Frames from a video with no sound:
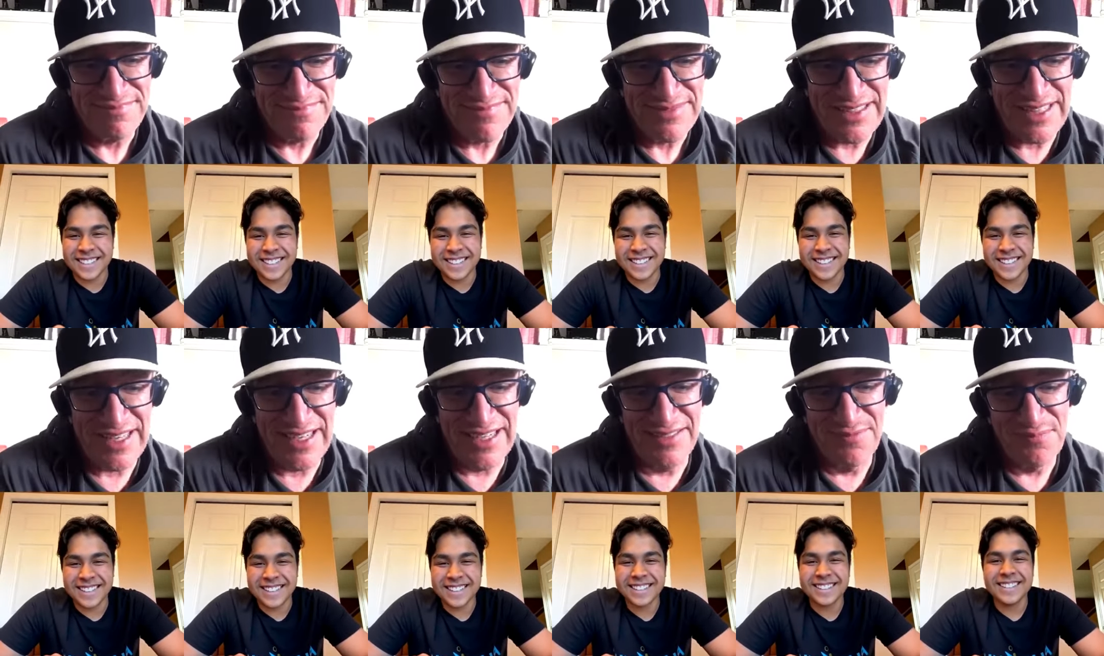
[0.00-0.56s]

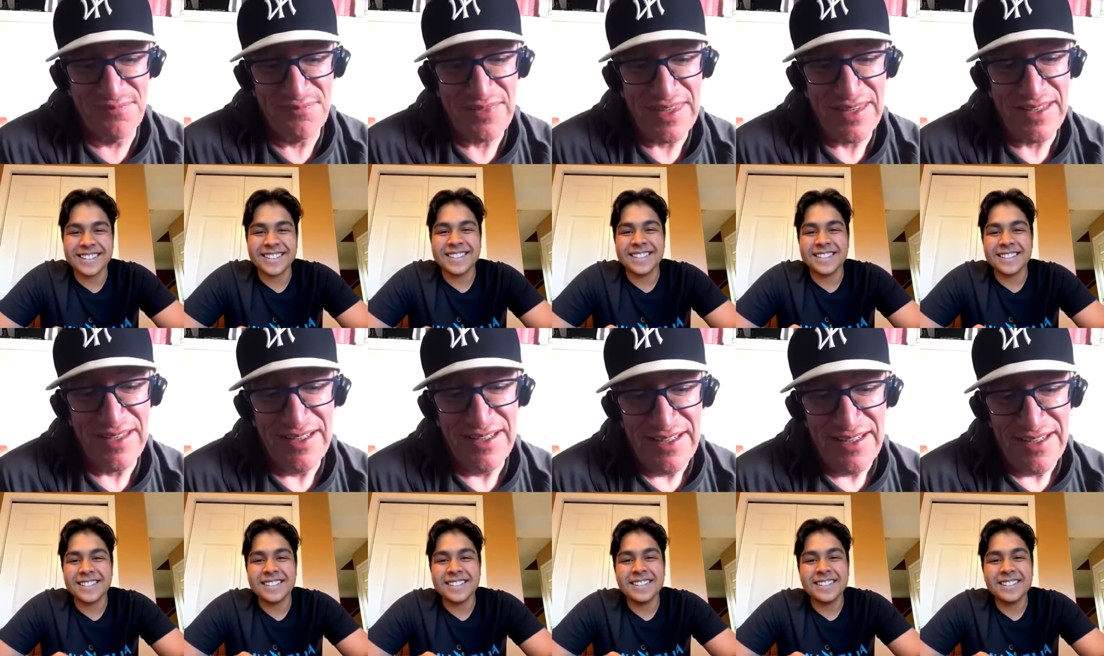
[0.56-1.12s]
Speaker 1: yeah.
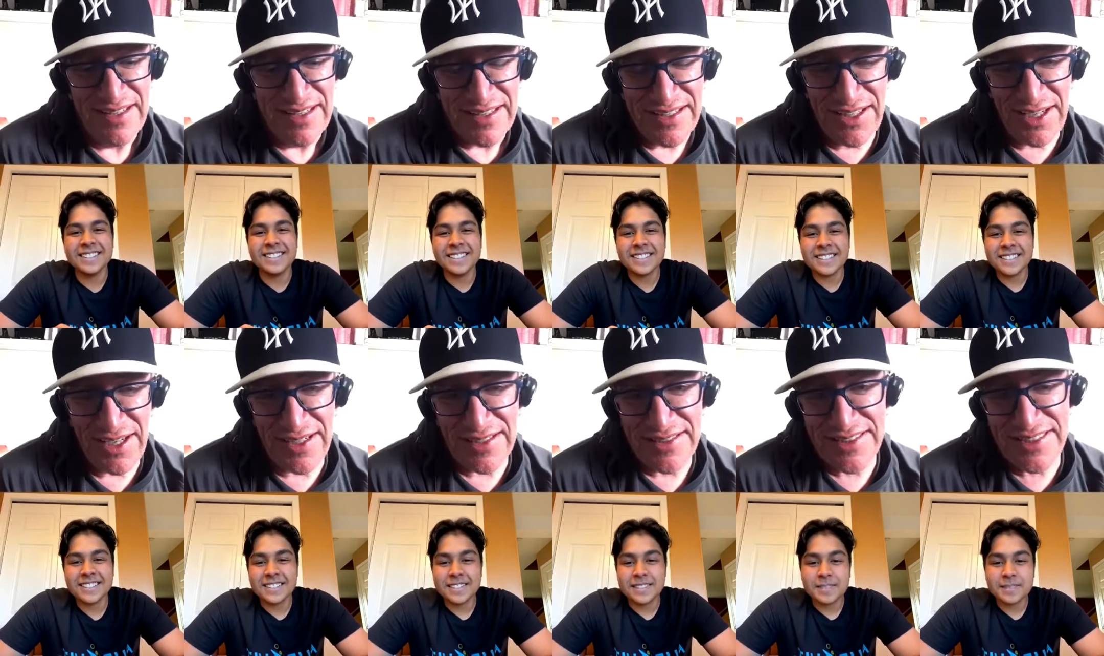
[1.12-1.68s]

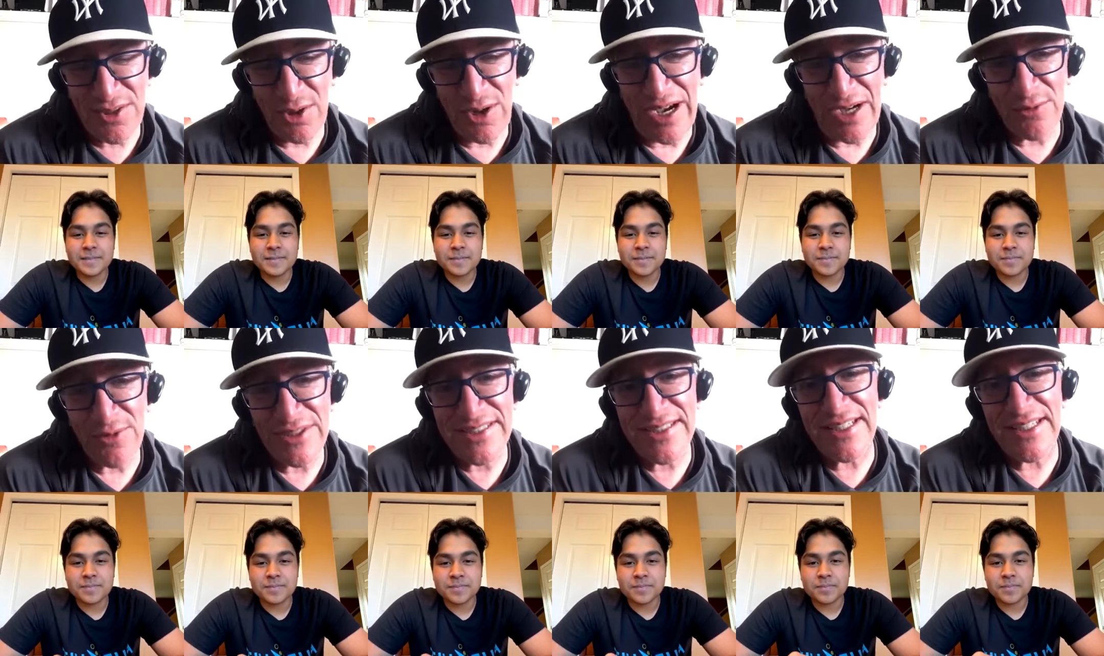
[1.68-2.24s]
Good. So, how
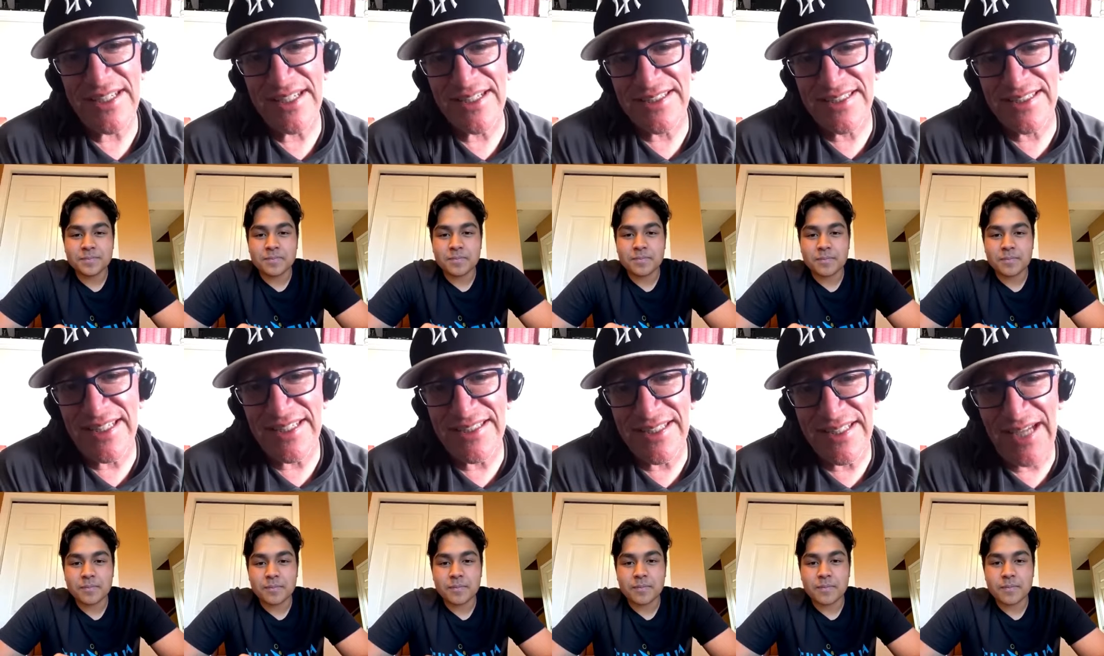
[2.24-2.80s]
was the uh,
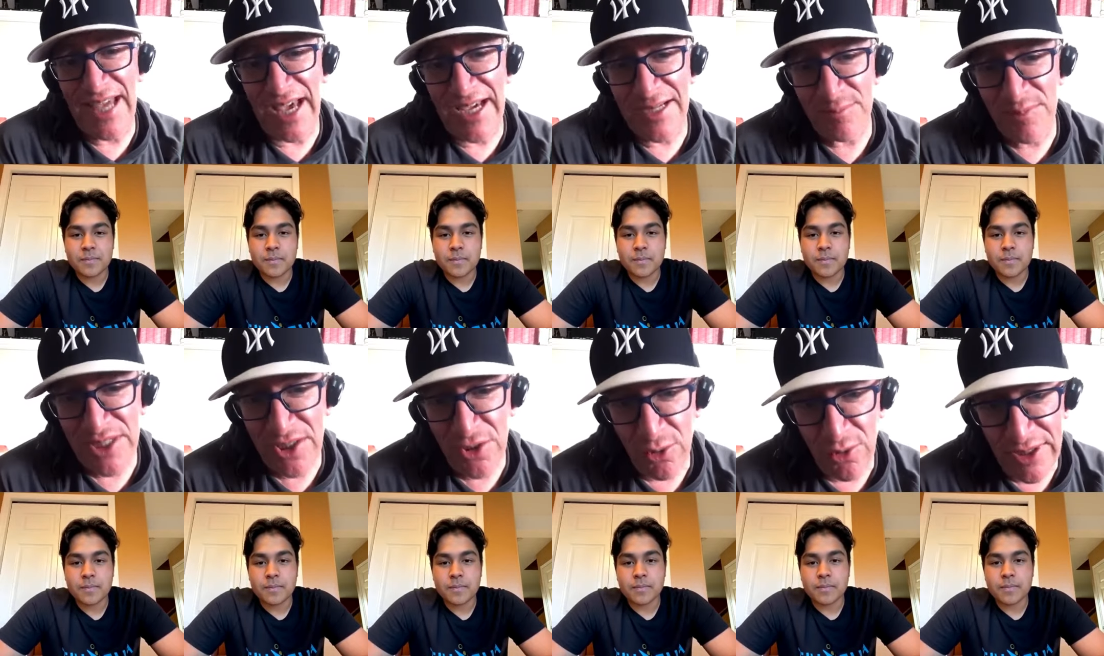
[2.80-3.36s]
season at
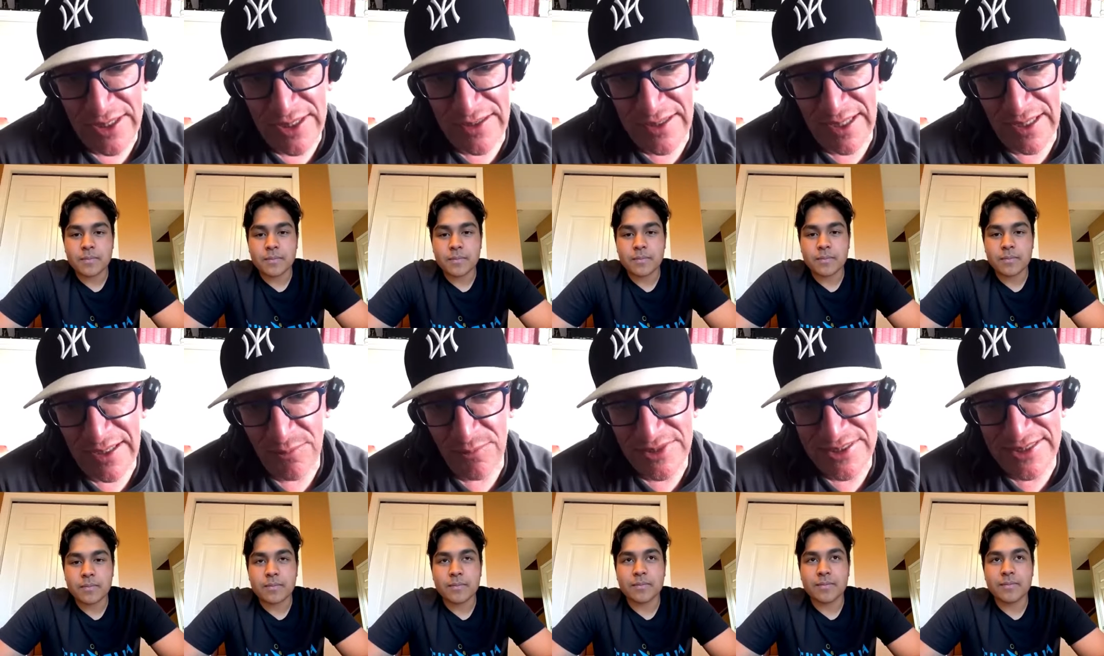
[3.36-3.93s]
McCoy
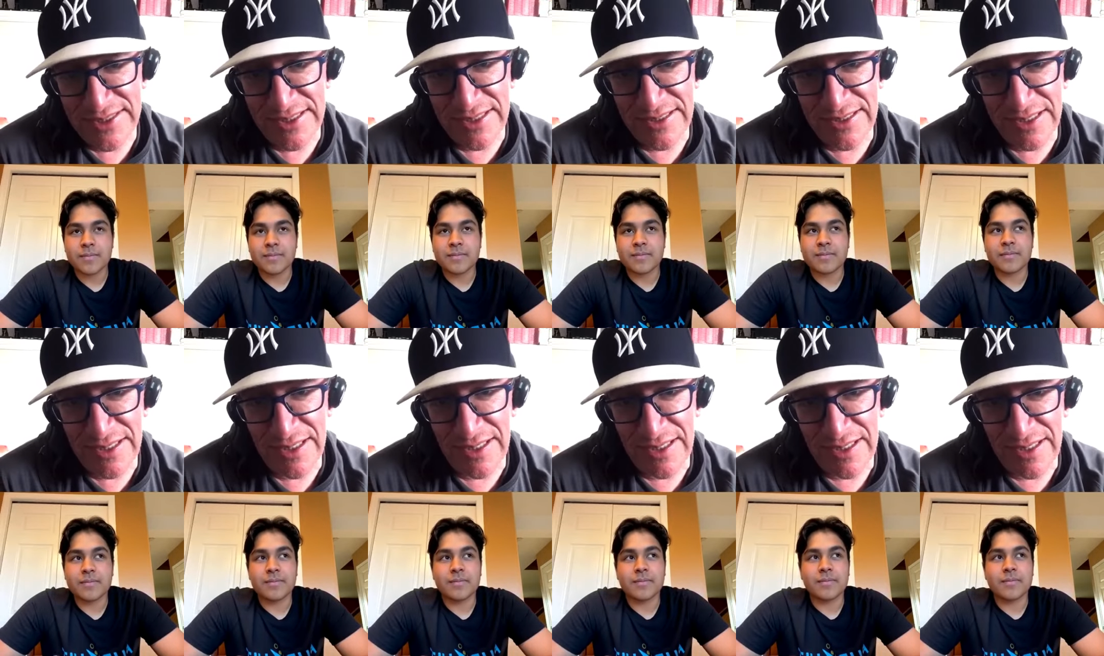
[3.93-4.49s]
then? Was it?
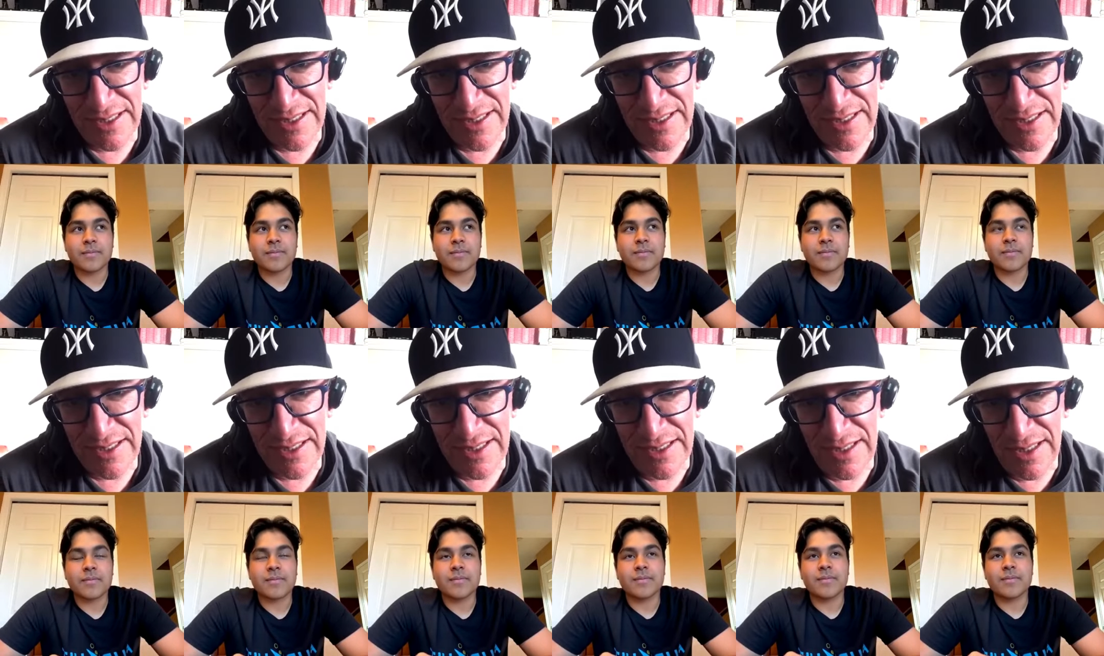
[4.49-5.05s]

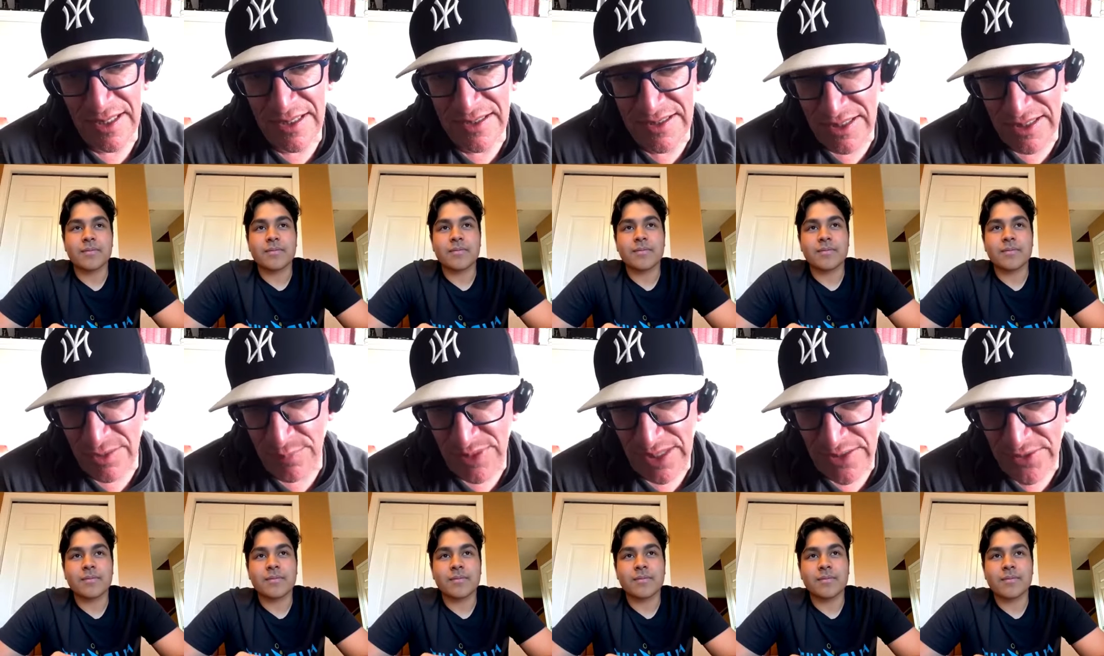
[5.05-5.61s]
Uh, did you
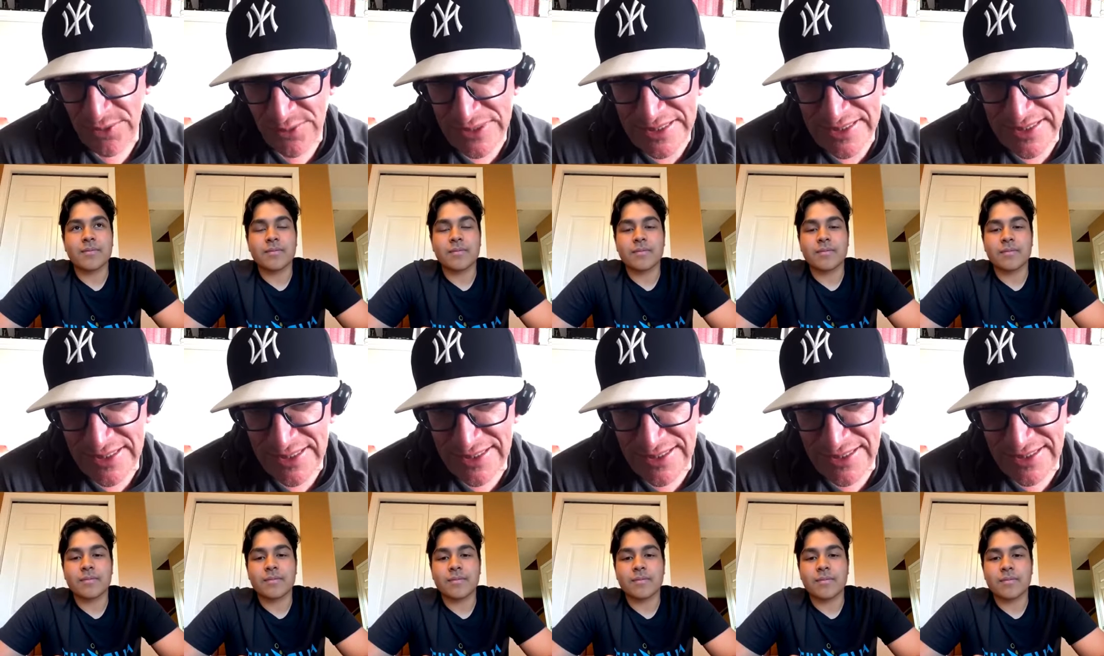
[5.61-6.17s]
play three
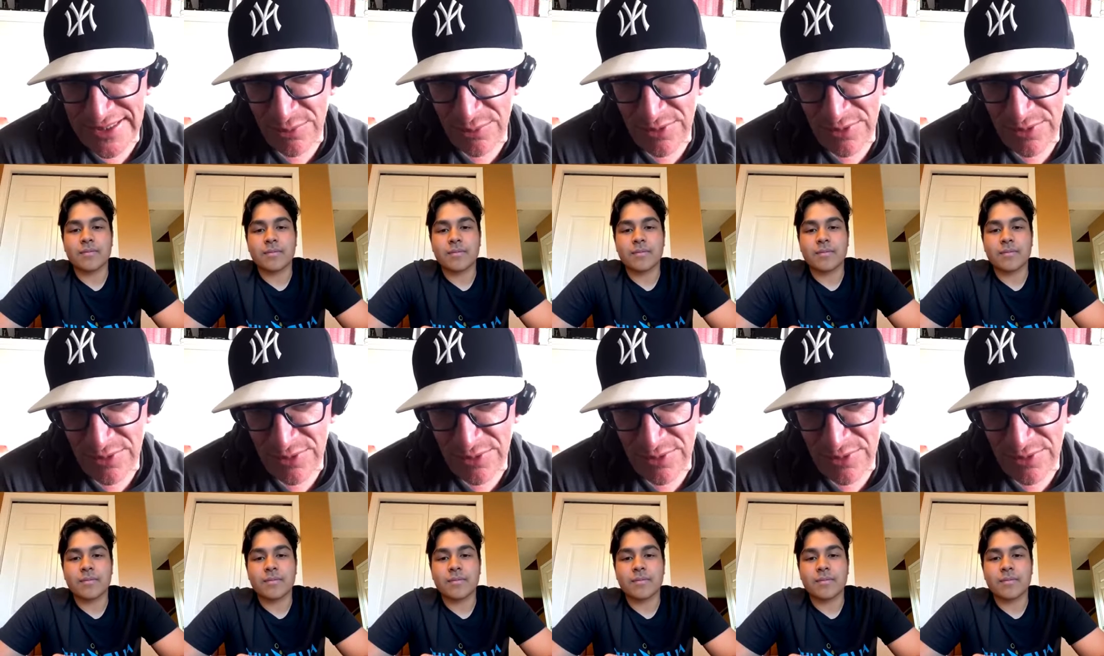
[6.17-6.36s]
seasons with